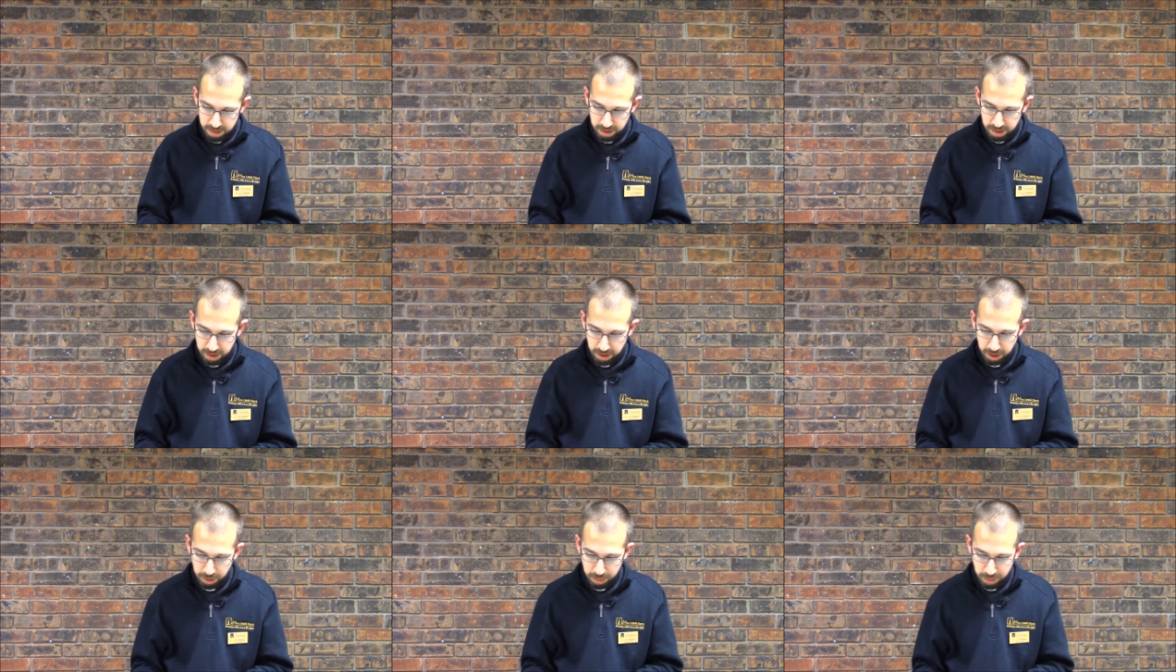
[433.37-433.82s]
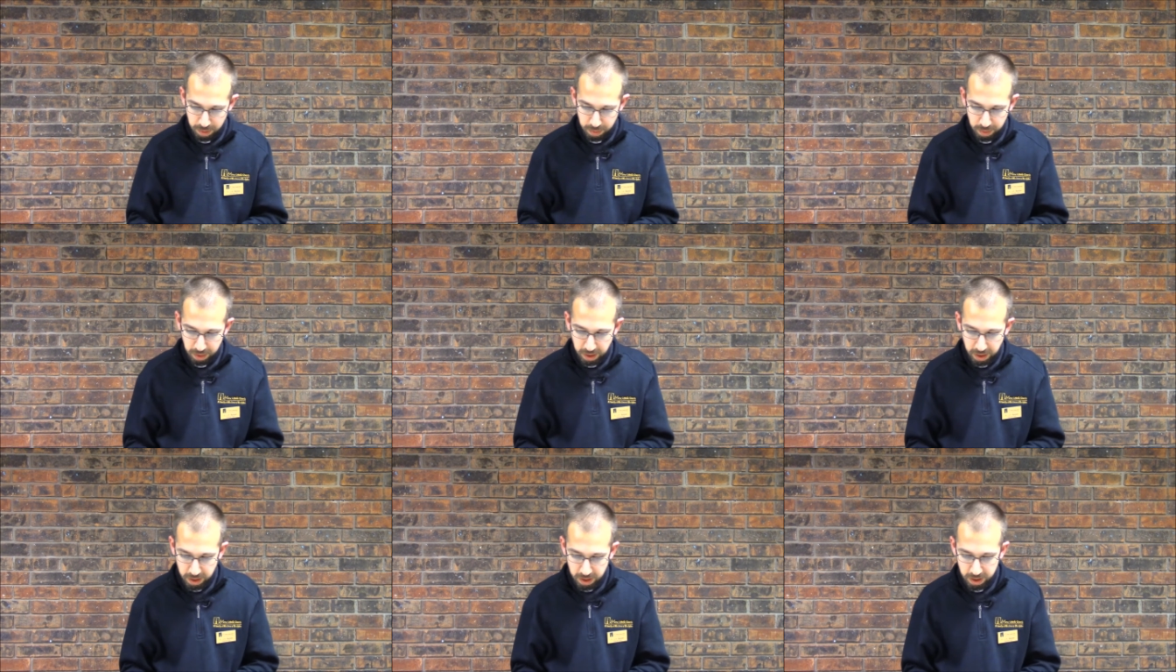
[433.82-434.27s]
And here we
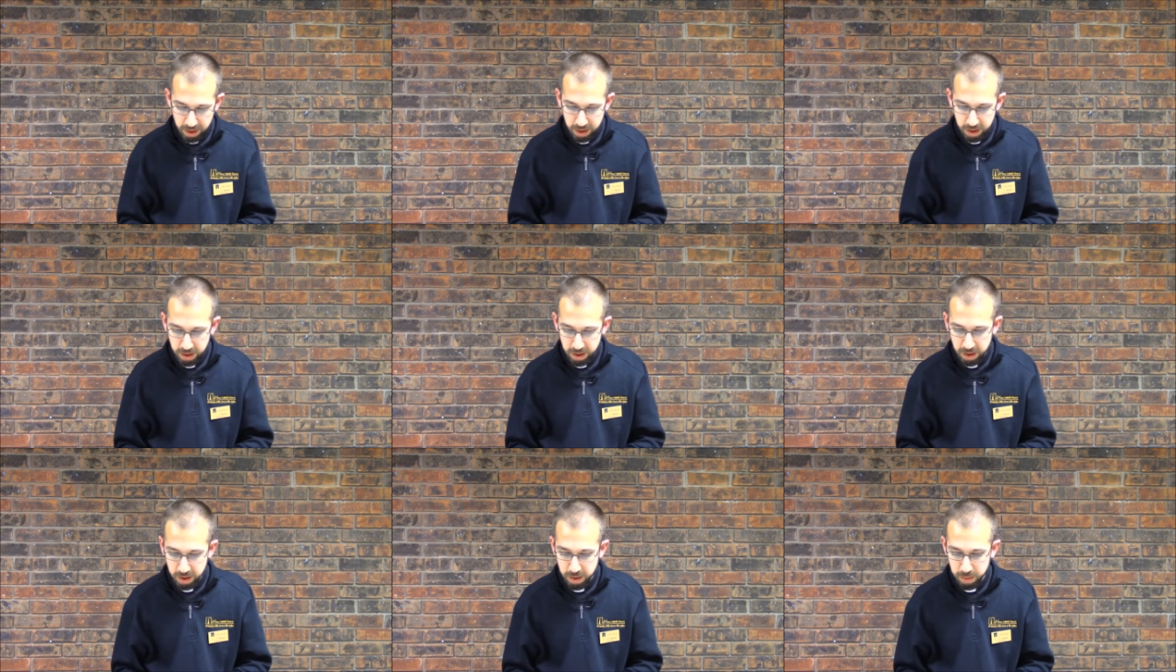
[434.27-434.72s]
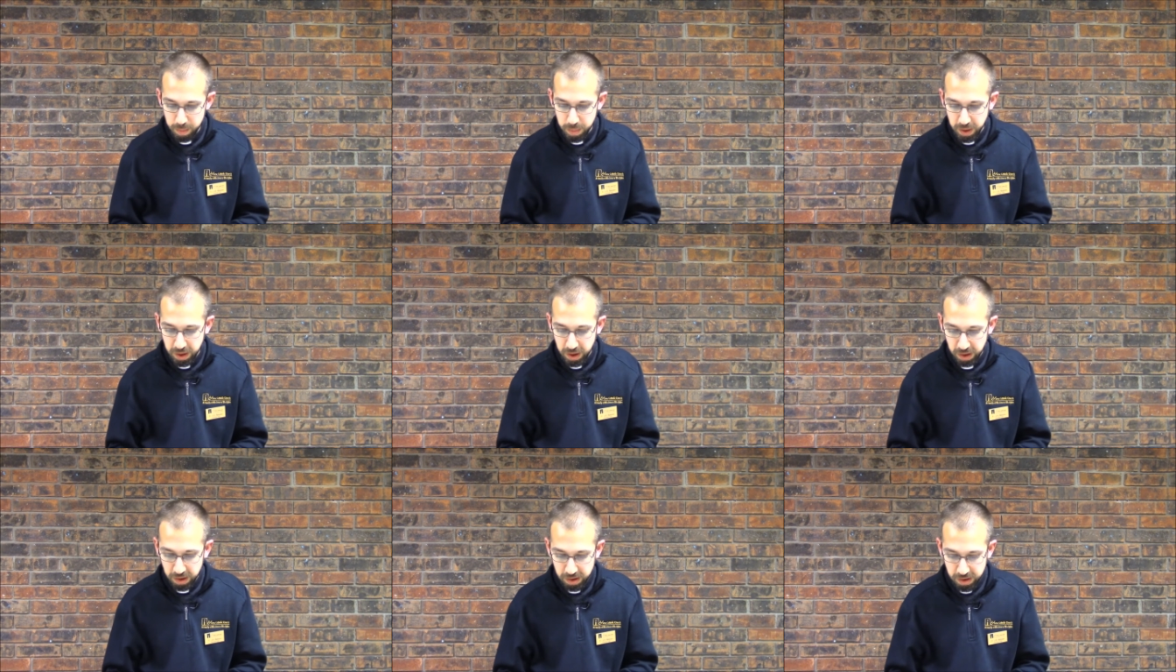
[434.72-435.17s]
read,
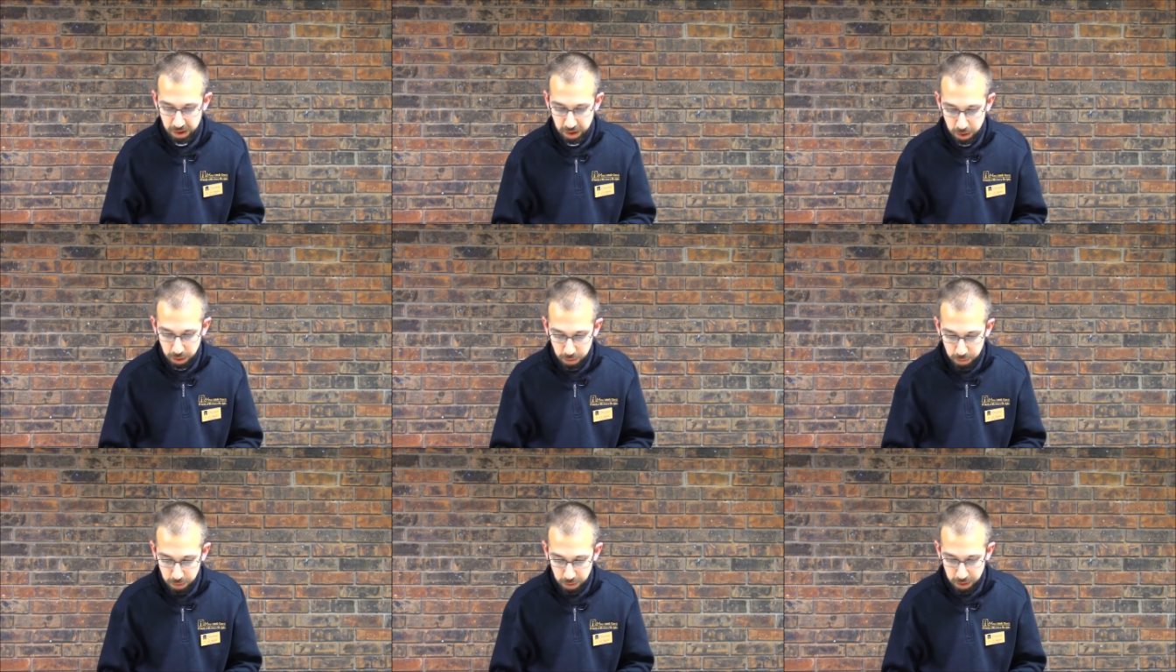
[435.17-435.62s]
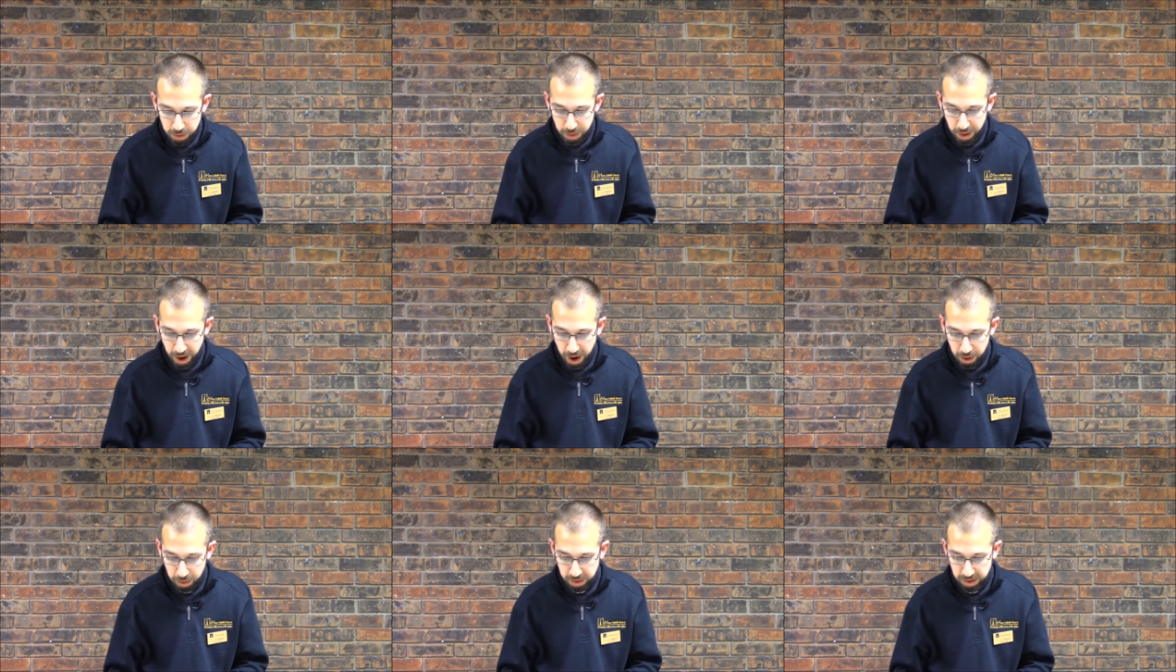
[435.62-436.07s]
"Because zeal for your
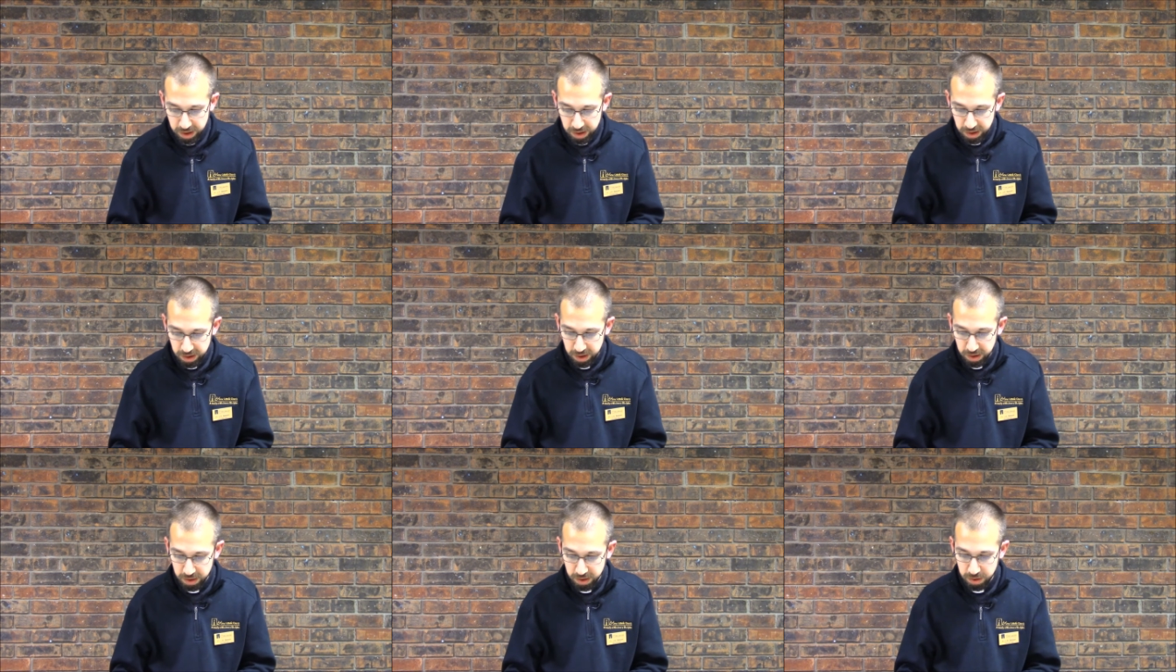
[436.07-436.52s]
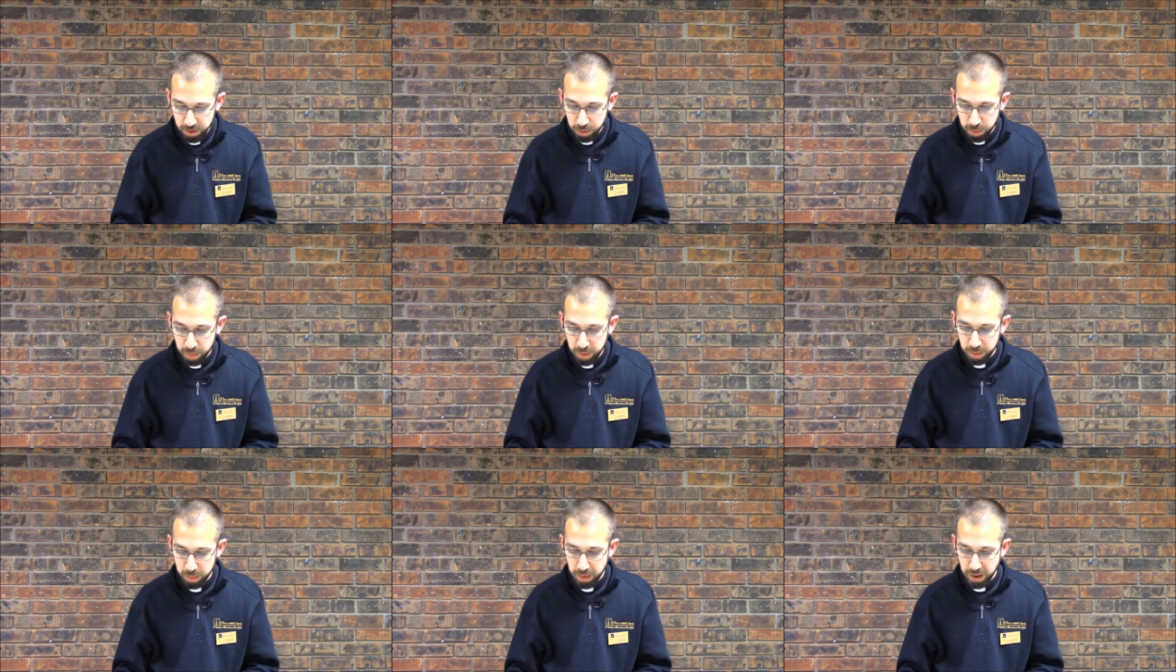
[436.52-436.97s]
house has
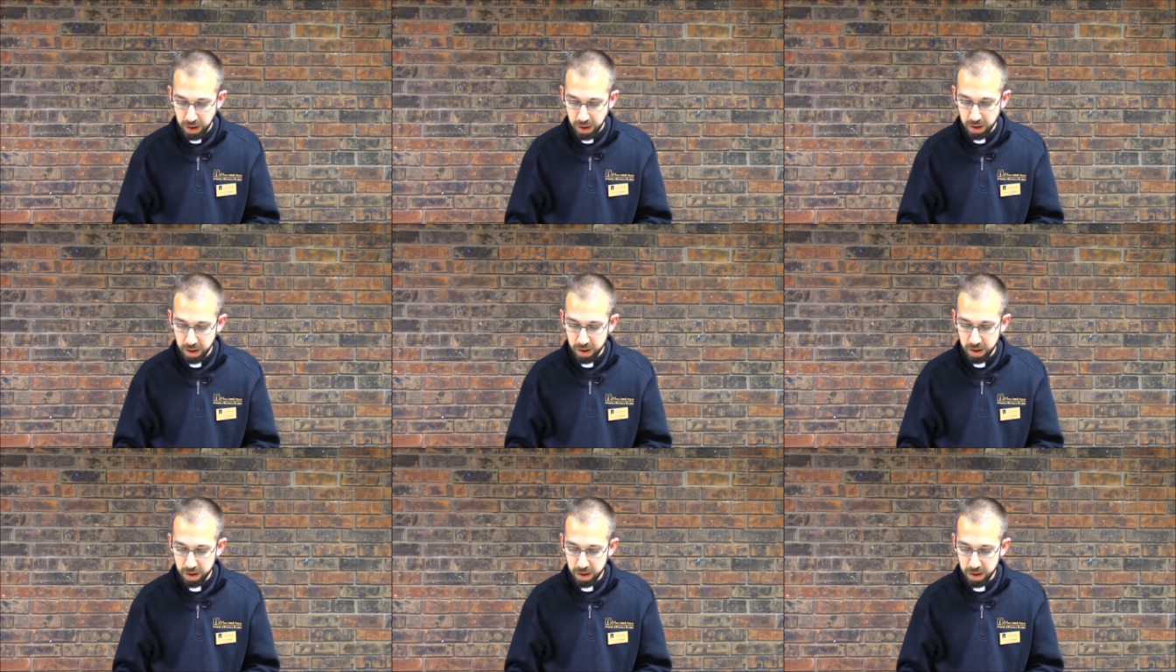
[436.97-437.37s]
consumed me,